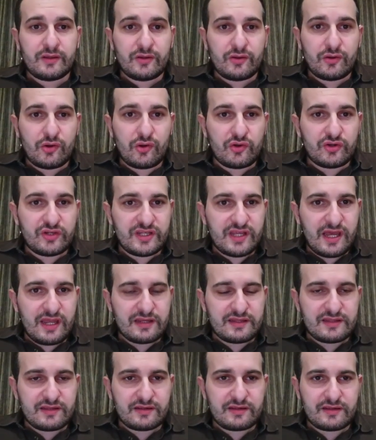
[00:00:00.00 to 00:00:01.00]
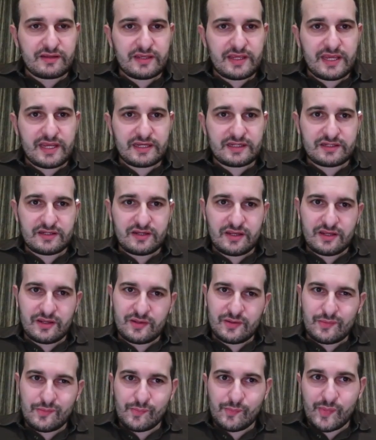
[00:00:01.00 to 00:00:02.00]
On the other hand,
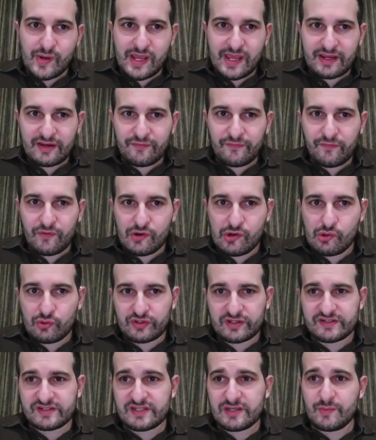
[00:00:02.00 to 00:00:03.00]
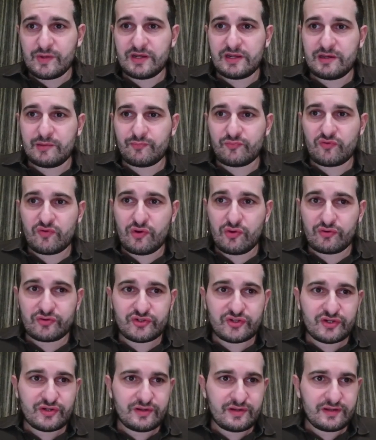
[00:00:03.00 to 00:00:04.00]
black followed a similar approach,
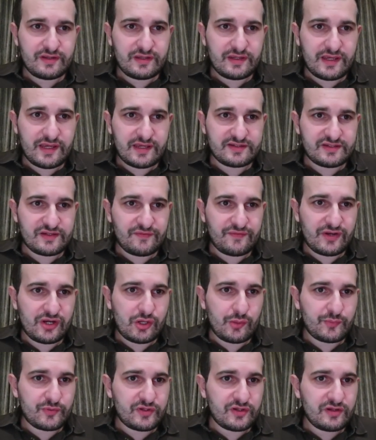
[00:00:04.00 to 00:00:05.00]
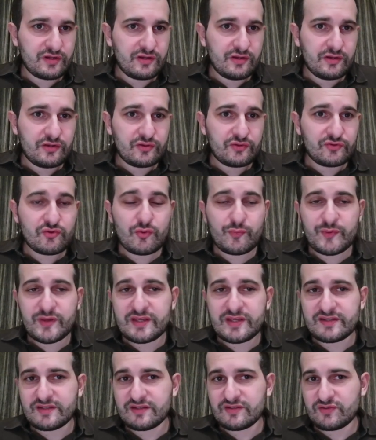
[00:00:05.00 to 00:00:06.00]
has developed two
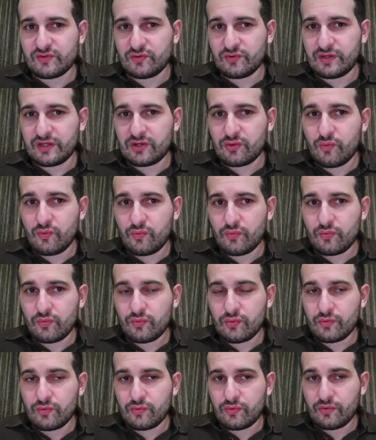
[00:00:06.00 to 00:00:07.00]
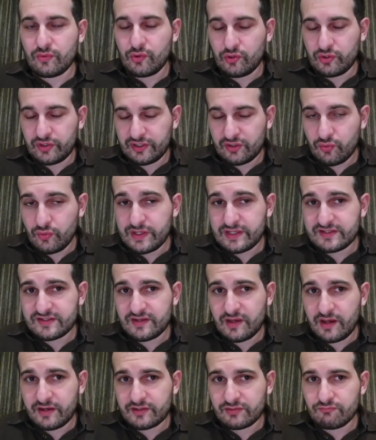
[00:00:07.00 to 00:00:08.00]
pieces on the queen
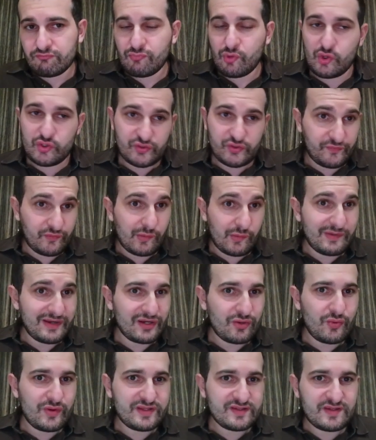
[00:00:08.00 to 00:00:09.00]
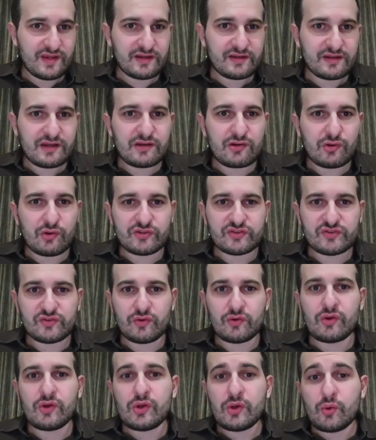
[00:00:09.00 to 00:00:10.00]
side, also from the queen side, and also
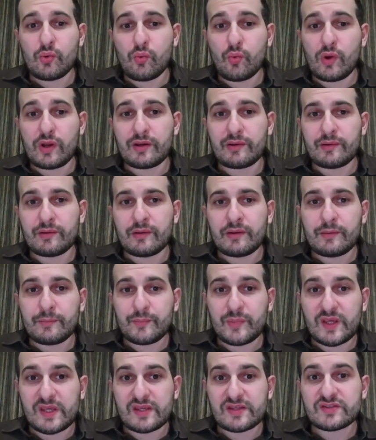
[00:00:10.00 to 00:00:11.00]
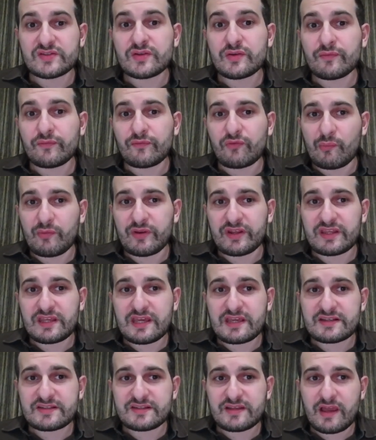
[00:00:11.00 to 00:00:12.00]
one piece from the king
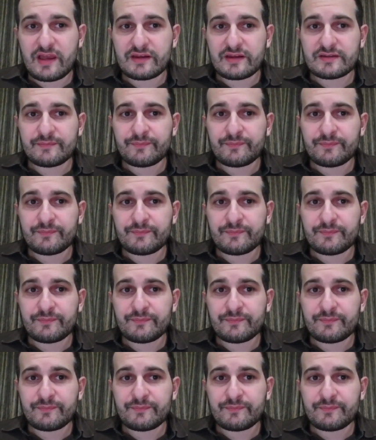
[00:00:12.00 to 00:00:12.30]
side.